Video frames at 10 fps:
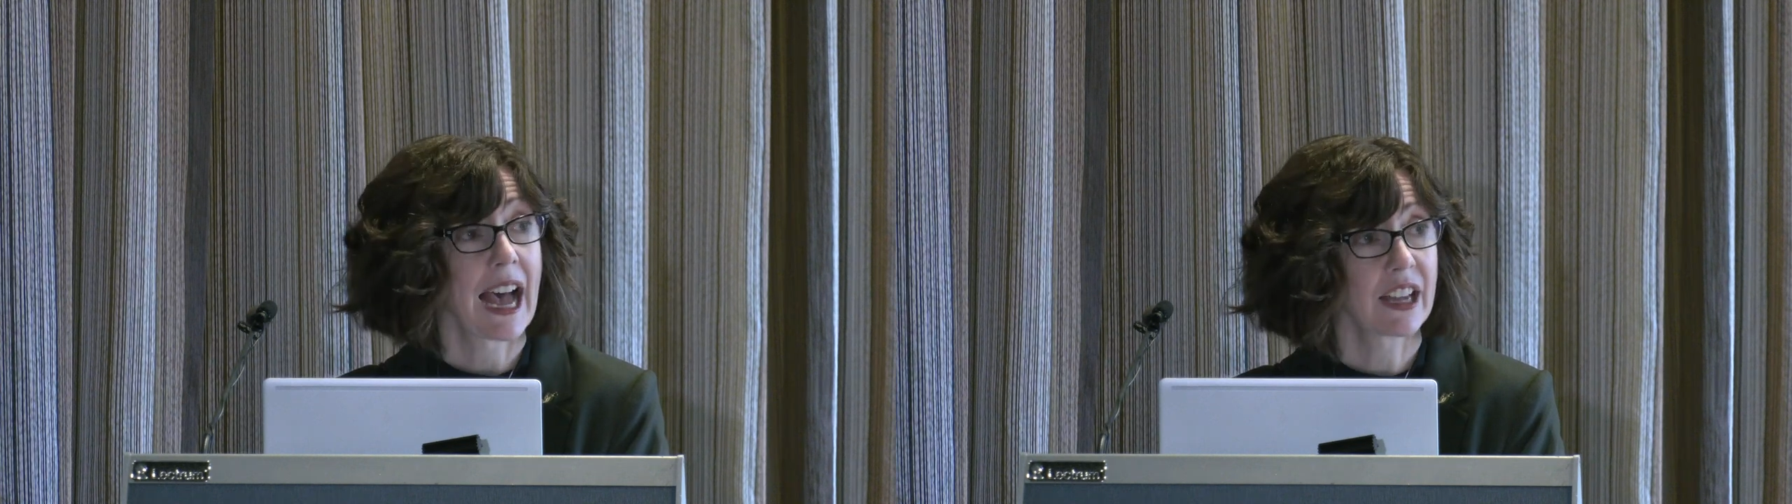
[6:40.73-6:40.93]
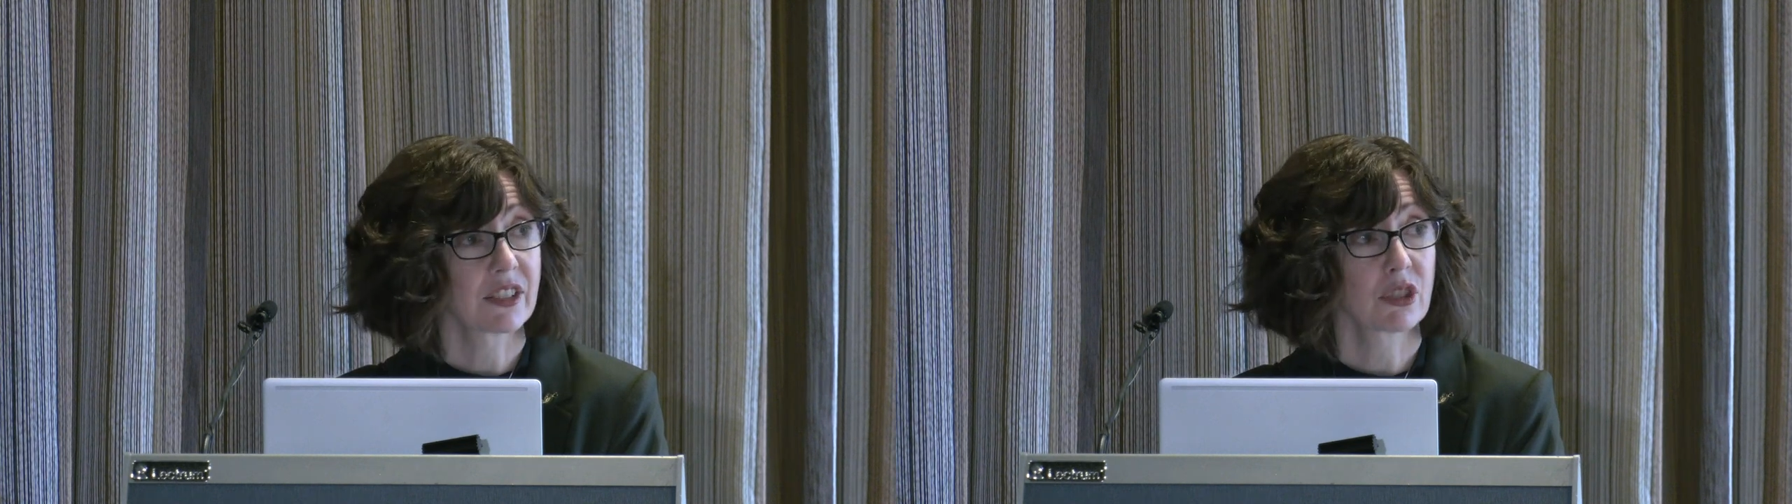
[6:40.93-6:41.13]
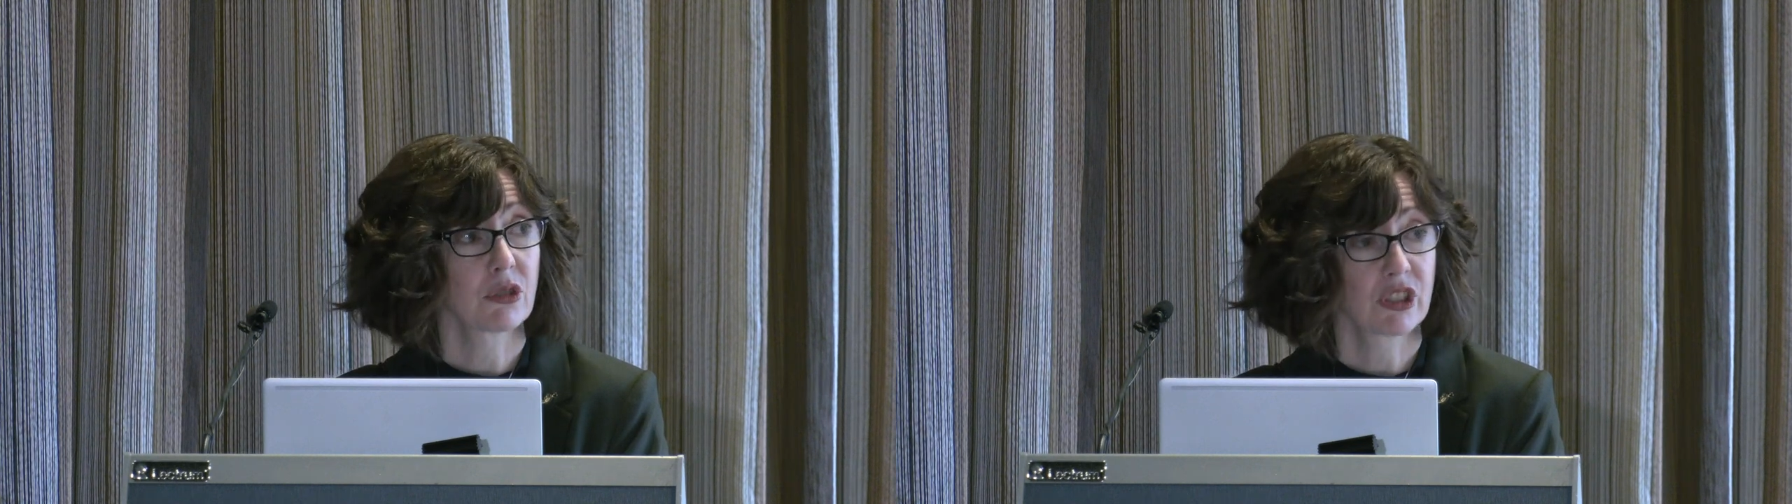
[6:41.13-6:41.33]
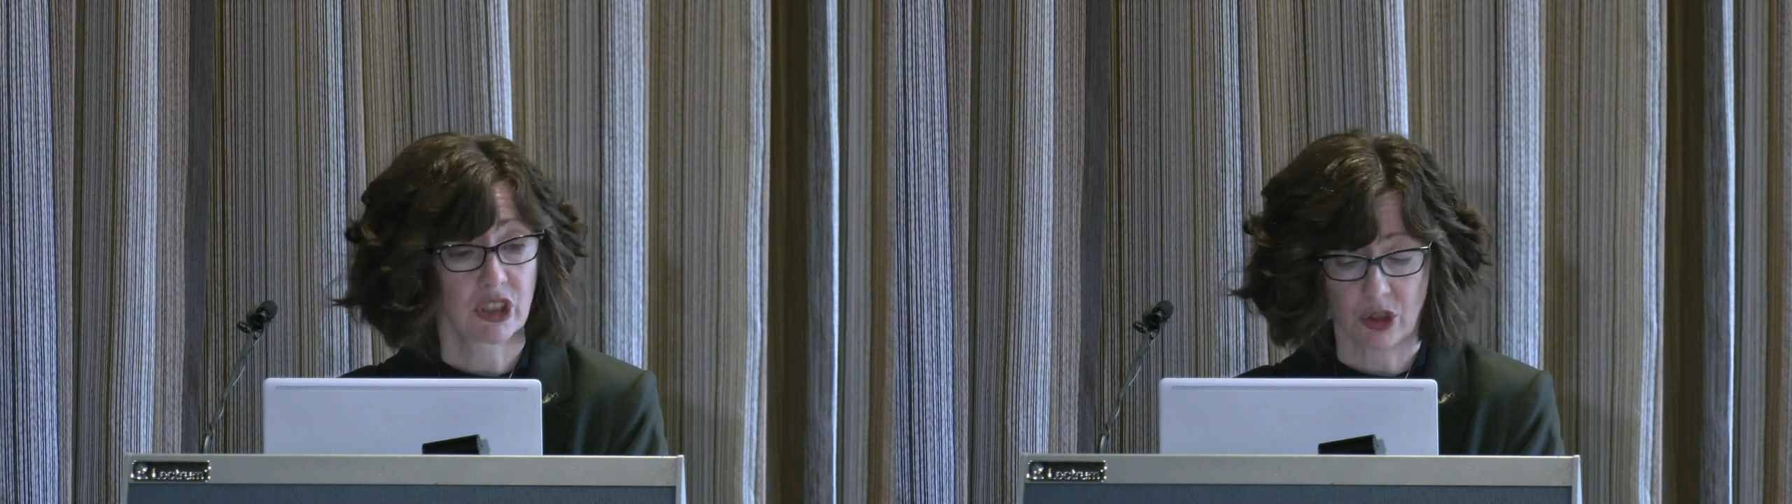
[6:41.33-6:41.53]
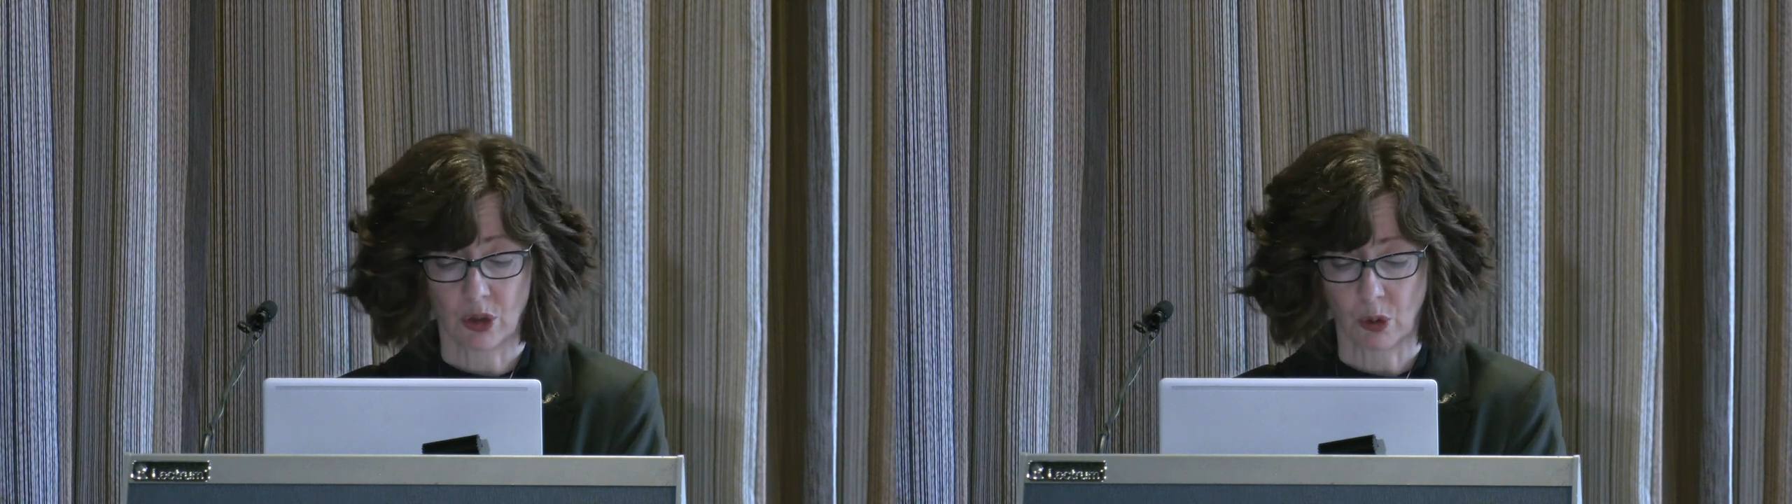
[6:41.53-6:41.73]
under
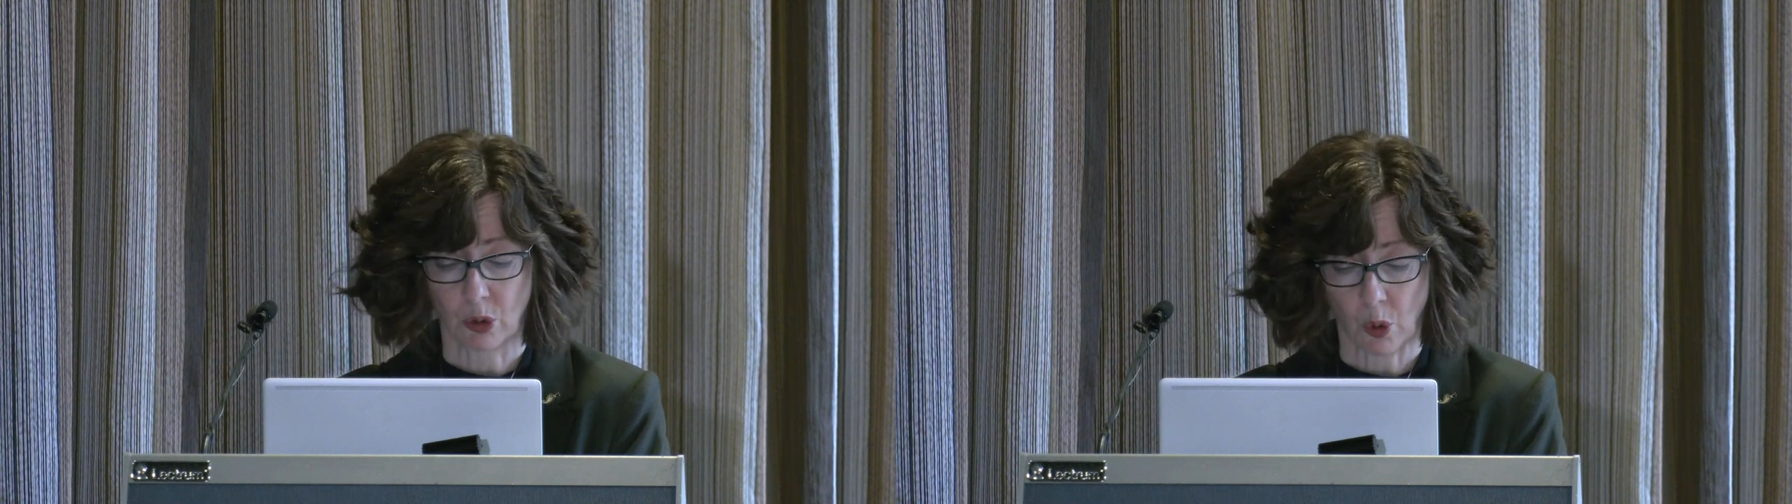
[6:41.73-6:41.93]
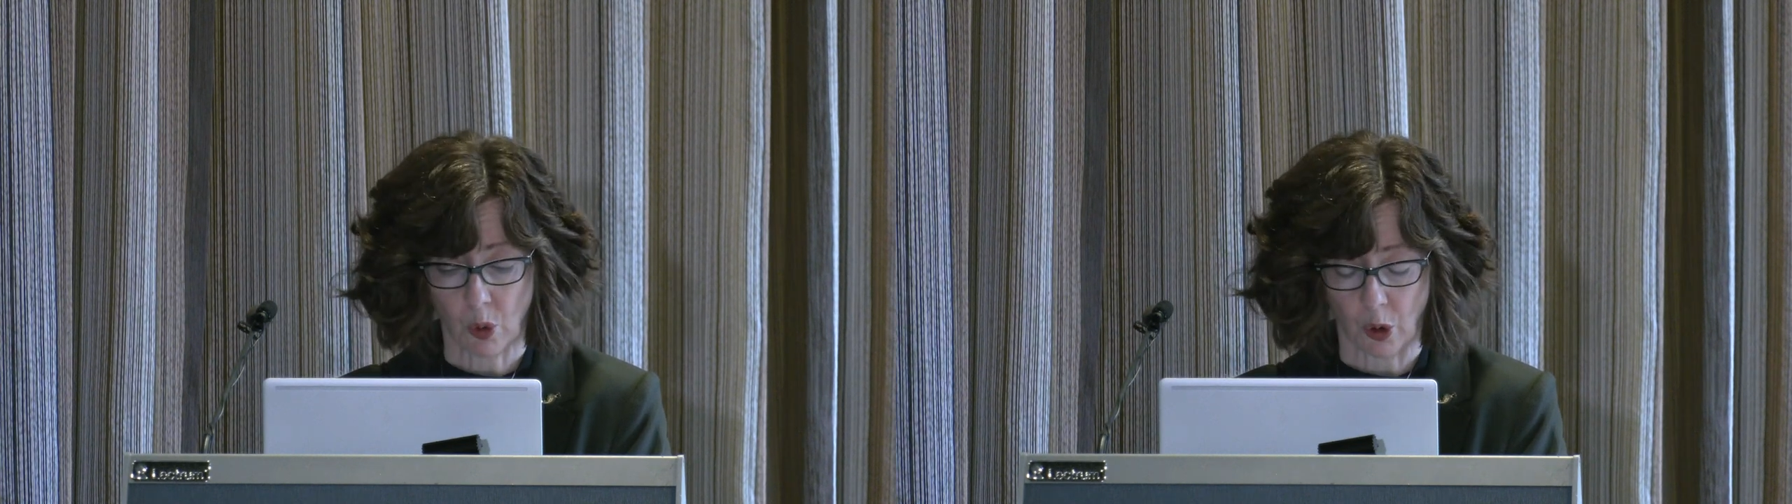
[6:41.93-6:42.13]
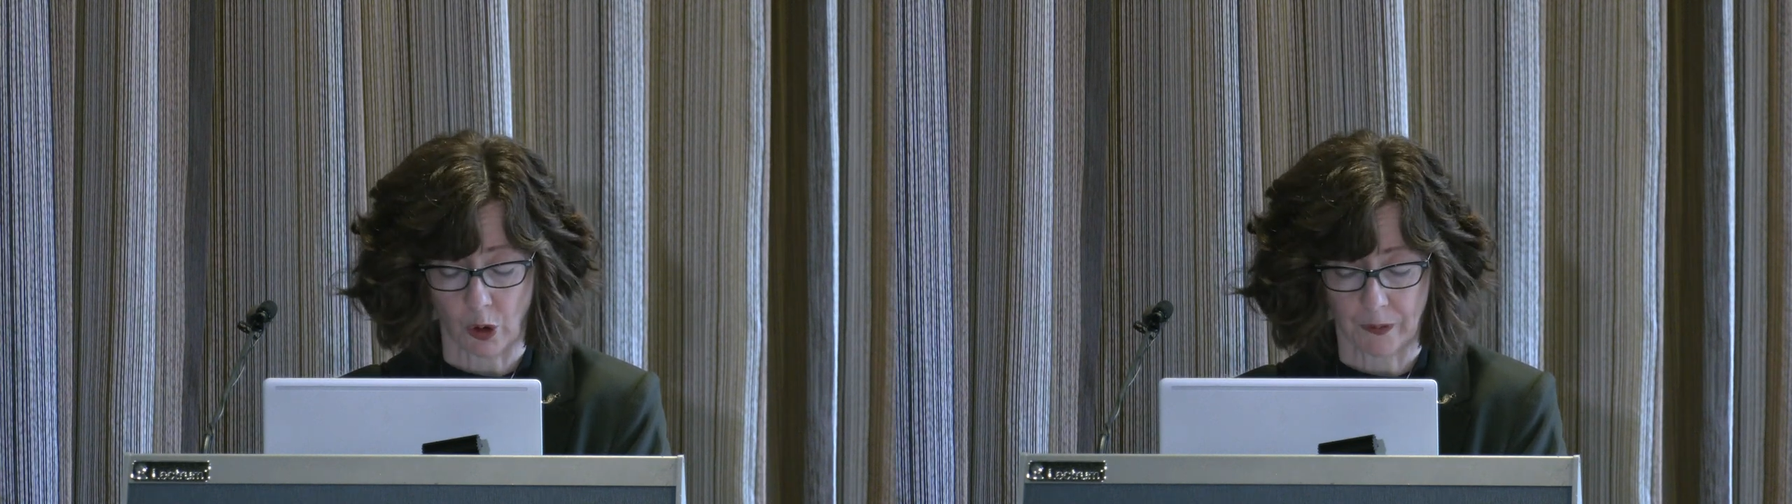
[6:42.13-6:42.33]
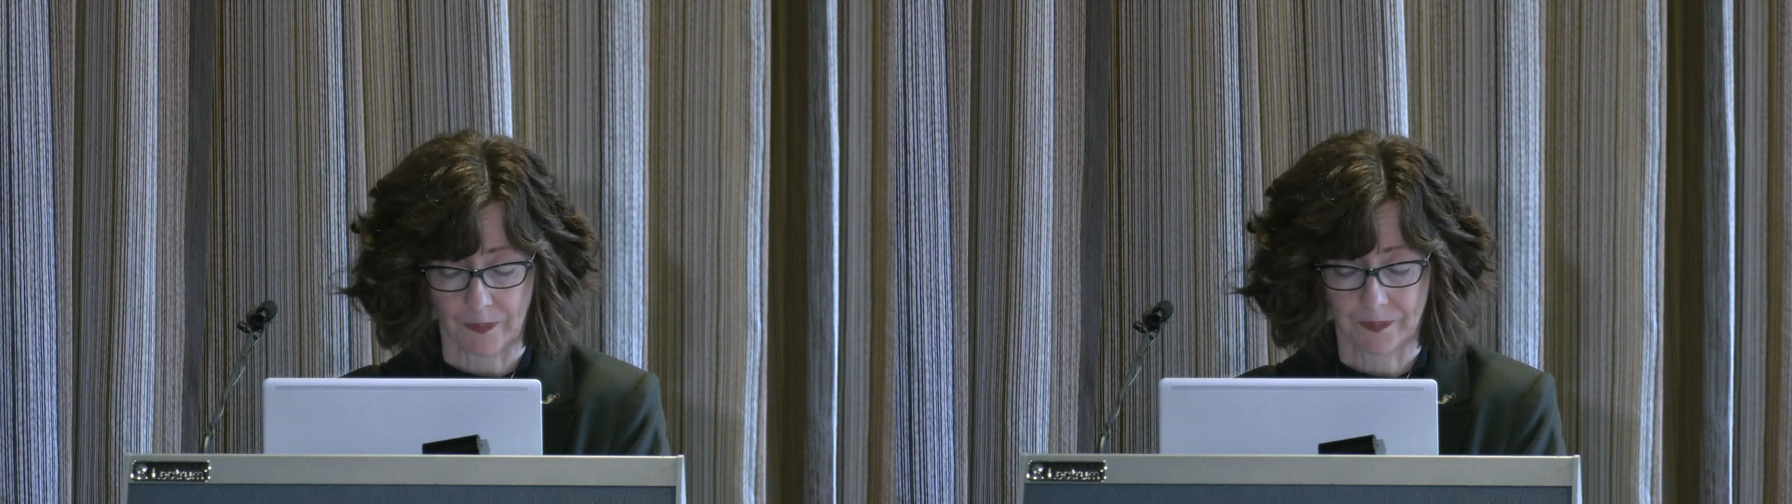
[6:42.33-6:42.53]
traditional law.